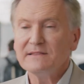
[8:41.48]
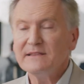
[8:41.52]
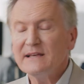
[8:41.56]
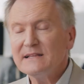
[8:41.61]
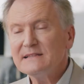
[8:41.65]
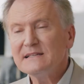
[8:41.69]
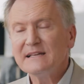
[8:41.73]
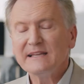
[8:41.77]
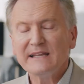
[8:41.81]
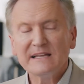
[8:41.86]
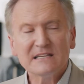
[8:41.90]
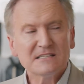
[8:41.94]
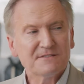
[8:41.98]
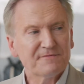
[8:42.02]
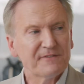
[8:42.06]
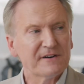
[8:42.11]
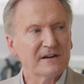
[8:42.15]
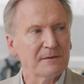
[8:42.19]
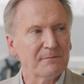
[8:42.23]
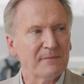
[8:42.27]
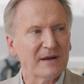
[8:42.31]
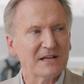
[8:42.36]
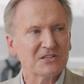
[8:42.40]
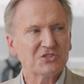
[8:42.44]
that links
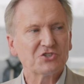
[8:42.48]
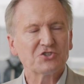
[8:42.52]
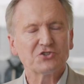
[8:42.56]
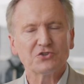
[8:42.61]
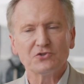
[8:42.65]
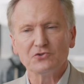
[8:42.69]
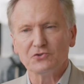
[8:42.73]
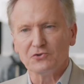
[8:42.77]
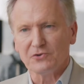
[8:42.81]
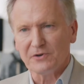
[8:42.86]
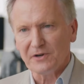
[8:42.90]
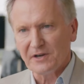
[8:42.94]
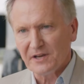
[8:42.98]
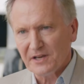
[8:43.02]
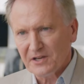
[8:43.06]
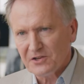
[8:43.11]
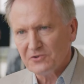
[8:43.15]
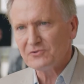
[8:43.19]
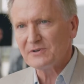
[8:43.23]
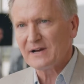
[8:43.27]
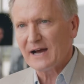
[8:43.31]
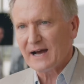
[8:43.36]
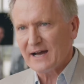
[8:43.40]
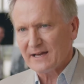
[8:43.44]
very much to
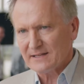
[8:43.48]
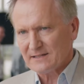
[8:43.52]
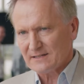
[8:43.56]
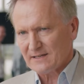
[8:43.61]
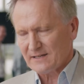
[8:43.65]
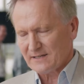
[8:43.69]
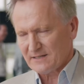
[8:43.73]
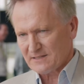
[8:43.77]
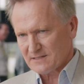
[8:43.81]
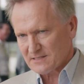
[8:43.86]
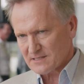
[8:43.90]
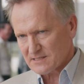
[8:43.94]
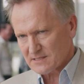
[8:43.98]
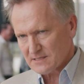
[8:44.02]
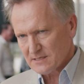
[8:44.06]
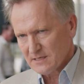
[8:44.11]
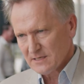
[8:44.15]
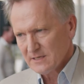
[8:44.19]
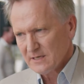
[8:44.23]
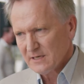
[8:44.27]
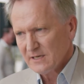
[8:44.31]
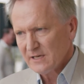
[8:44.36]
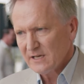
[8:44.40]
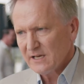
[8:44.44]
new guidelines
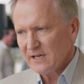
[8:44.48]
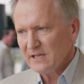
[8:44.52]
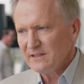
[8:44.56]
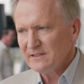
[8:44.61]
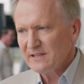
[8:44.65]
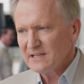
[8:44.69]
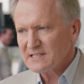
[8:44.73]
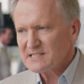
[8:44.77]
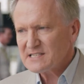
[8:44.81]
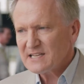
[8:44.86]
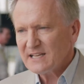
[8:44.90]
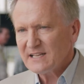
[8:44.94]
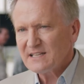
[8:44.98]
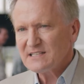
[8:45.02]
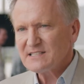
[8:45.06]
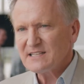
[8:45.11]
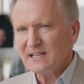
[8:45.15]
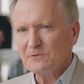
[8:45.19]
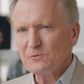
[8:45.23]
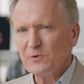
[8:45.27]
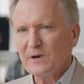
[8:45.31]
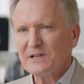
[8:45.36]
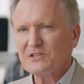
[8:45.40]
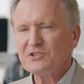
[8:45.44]
in the sense
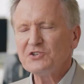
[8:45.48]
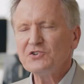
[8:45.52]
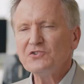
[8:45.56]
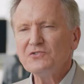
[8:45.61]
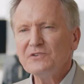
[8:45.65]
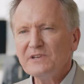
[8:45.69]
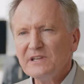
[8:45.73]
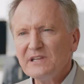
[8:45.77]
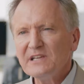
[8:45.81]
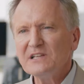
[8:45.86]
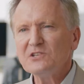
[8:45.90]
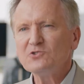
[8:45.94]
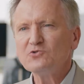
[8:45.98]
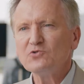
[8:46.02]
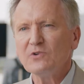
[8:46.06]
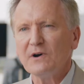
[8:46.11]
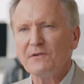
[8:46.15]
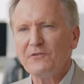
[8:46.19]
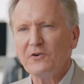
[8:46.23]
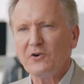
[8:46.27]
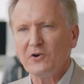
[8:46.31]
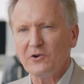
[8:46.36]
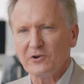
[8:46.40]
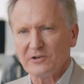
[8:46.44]
that what you need to
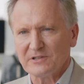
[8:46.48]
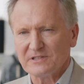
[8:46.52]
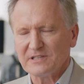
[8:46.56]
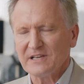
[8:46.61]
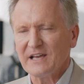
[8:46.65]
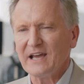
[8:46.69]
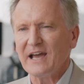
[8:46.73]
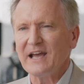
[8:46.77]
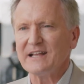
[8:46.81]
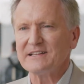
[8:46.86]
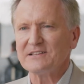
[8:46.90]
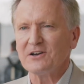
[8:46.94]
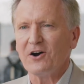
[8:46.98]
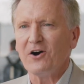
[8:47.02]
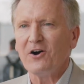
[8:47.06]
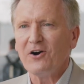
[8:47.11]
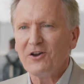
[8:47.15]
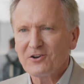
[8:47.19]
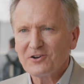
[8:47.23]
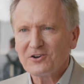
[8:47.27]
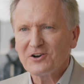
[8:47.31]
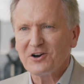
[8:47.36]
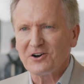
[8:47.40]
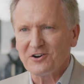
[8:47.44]
avoid at
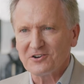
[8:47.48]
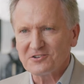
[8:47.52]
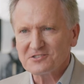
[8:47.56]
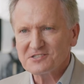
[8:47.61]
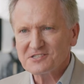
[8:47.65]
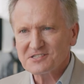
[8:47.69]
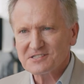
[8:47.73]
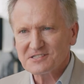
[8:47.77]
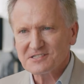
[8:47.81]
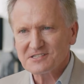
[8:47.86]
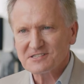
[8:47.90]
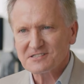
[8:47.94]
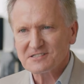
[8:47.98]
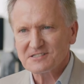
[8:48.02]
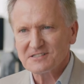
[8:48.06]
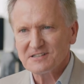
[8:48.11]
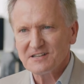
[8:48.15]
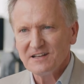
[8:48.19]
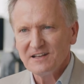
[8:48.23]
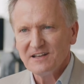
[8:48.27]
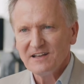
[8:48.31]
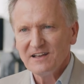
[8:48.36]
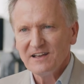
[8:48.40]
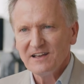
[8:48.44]
all costs
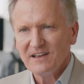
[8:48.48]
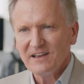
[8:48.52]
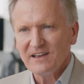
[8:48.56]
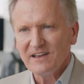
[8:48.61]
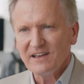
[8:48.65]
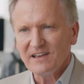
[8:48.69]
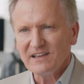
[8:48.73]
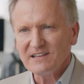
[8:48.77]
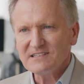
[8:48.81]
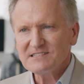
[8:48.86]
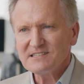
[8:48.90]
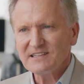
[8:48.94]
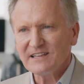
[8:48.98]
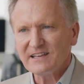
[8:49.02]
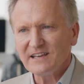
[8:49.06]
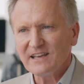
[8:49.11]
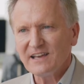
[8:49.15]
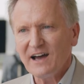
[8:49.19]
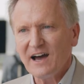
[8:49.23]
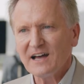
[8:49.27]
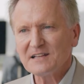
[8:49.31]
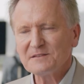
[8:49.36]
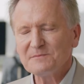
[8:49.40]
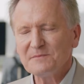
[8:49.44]
is
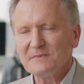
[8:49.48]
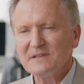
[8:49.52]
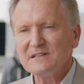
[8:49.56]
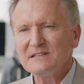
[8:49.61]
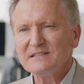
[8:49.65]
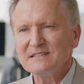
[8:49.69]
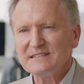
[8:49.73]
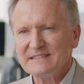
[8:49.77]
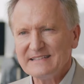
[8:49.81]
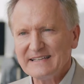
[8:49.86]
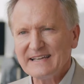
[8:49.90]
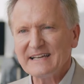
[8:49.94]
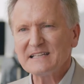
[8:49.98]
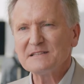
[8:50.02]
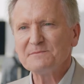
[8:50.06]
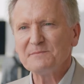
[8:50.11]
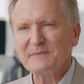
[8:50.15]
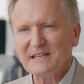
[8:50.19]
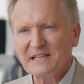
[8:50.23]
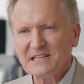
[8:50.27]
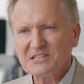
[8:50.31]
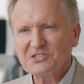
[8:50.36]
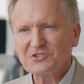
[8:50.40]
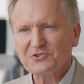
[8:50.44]
the
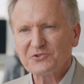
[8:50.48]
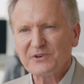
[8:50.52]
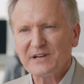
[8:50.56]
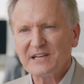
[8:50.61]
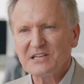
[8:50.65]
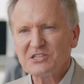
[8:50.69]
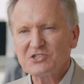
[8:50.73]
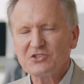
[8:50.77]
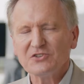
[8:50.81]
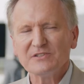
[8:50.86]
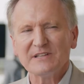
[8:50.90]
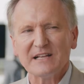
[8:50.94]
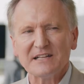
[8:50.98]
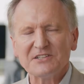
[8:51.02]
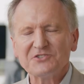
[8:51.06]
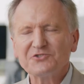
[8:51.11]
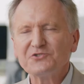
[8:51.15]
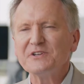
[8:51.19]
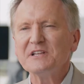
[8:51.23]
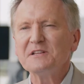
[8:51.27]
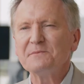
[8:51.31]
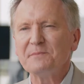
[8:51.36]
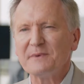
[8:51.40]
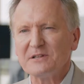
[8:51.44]
administration, the
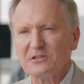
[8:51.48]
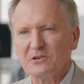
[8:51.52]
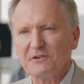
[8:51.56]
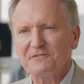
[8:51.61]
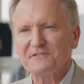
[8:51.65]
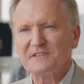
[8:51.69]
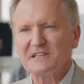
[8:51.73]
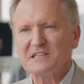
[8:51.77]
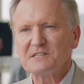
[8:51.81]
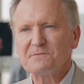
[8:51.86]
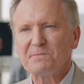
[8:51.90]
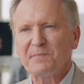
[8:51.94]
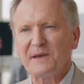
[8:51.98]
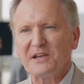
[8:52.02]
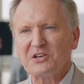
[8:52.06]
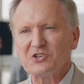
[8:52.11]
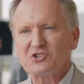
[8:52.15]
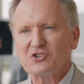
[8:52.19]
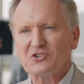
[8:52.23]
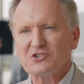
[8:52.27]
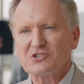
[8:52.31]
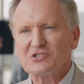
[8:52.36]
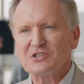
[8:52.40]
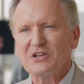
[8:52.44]
treatment of these
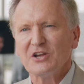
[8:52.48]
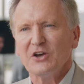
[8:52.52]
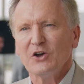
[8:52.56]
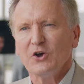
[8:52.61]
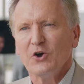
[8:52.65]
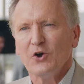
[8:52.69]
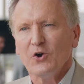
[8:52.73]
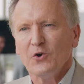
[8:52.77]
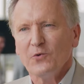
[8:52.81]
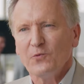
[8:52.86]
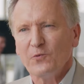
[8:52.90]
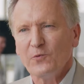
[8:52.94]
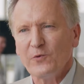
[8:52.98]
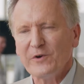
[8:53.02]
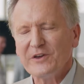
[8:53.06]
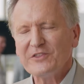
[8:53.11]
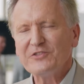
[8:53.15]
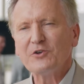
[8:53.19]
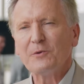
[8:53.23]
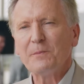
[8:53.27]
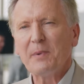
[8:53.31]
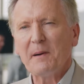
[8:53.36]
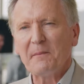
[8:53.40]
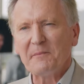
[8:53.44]
patients
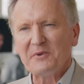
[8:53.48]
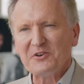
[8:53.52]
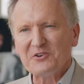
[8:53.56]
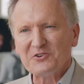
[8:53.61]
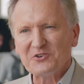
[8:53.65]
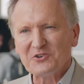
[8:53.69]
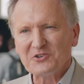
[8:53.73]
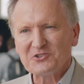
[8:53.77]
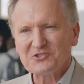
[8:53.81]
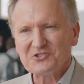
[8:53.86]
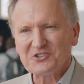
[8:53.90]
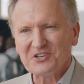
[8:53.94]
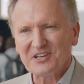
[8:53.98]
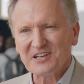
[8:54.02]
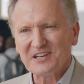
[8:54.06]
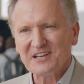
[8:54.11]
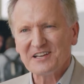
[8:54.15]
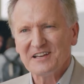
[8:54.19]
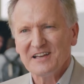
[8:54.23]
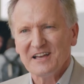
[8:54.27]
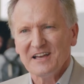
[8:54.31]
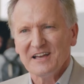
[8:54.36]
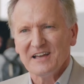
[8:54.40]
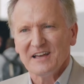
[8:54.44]
with dopaminergic
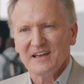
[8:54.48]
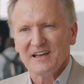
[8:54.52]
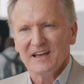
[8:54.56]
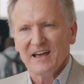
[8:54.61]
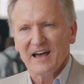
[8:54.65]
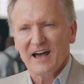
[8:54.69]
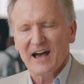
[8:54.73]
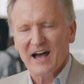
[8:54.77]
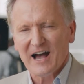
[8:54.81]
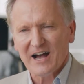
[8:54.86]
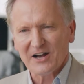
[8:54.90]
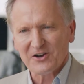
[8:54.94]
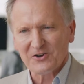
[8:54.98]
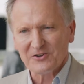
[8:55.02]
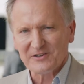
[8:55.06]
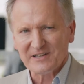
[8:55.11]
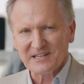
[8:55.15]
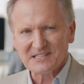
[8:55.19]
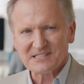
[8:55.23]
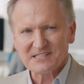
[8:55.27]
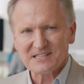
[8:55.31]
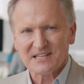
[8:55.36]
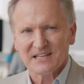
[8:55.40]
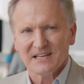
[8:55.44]

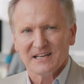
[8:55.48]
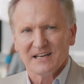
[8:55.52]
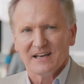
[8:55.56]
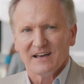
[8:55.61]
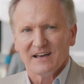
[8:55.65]
agonists.